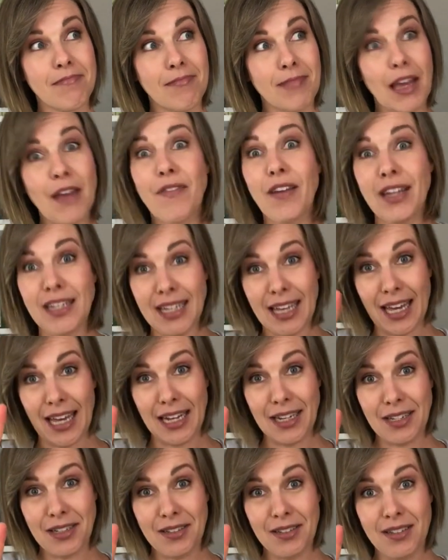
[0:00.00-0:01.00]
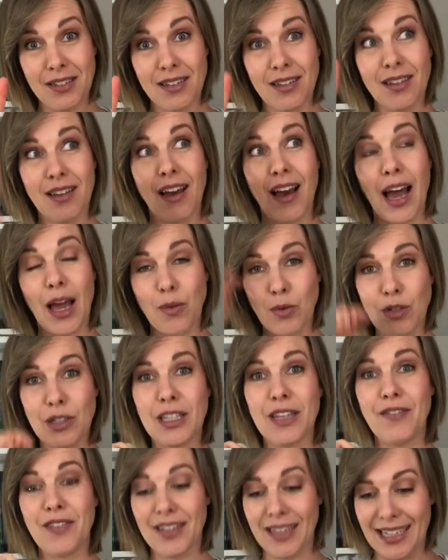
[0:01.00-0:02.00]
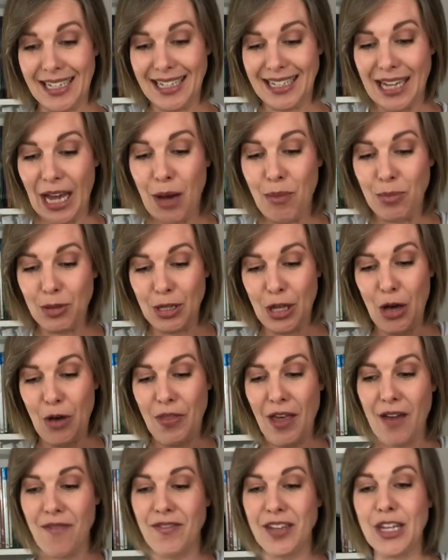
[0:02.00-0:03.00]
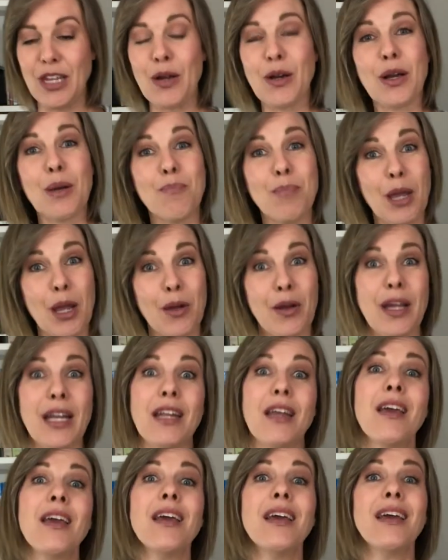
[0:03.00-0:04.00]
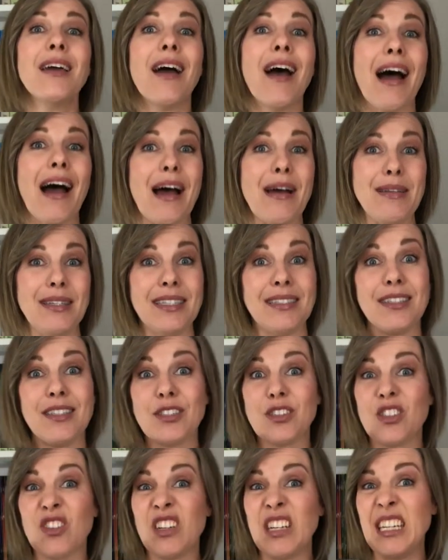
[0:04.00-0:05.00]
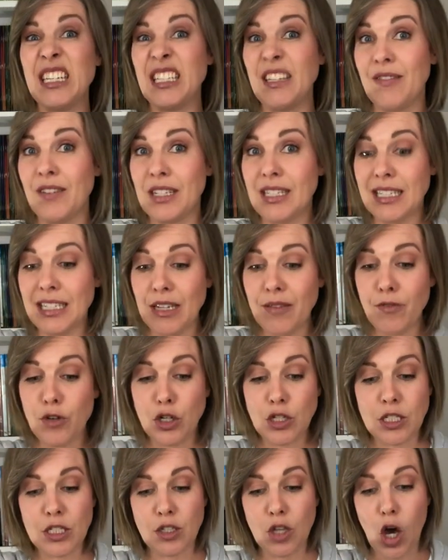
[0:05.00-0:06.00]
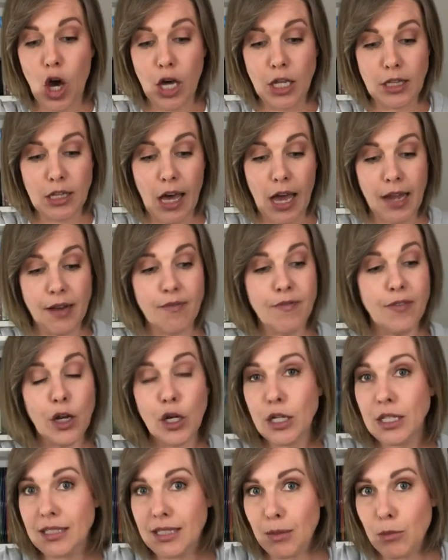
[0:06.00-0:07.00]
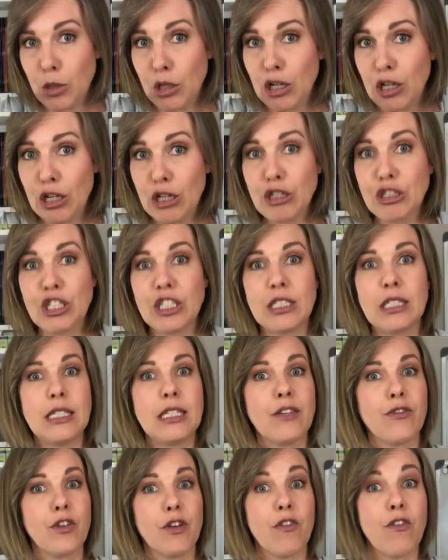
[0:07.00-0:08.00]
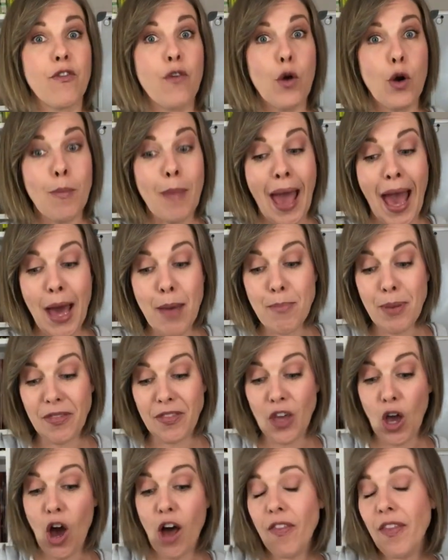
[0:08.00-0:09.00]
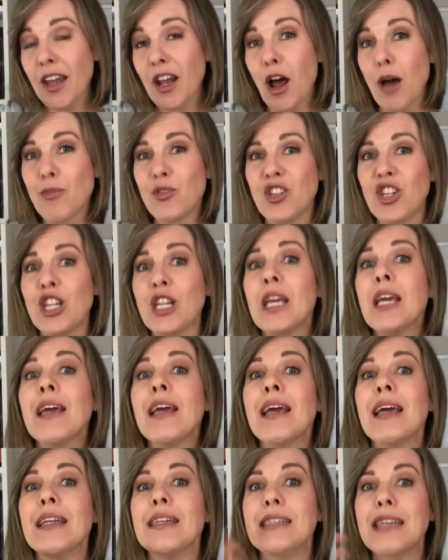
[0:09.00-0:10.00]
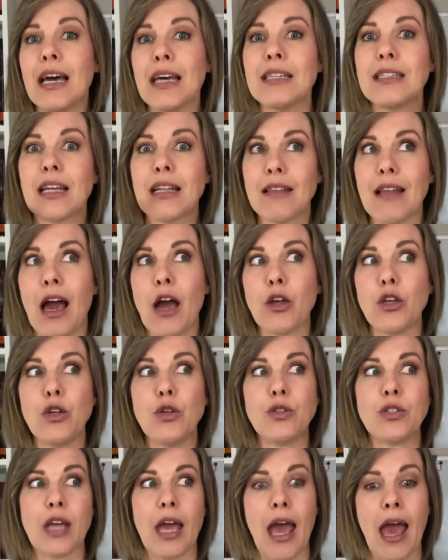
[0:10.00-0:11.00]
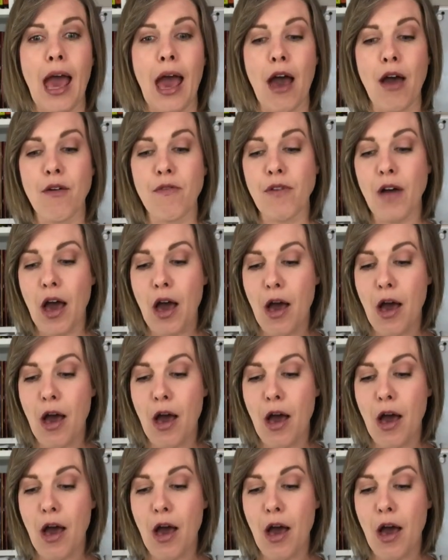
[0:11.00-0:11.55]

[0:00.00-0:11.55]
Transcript: if I did, I will leave a link down below, that video comparing distance learning DVD versus online. Very similar, just the different format, but the online option does allow you to have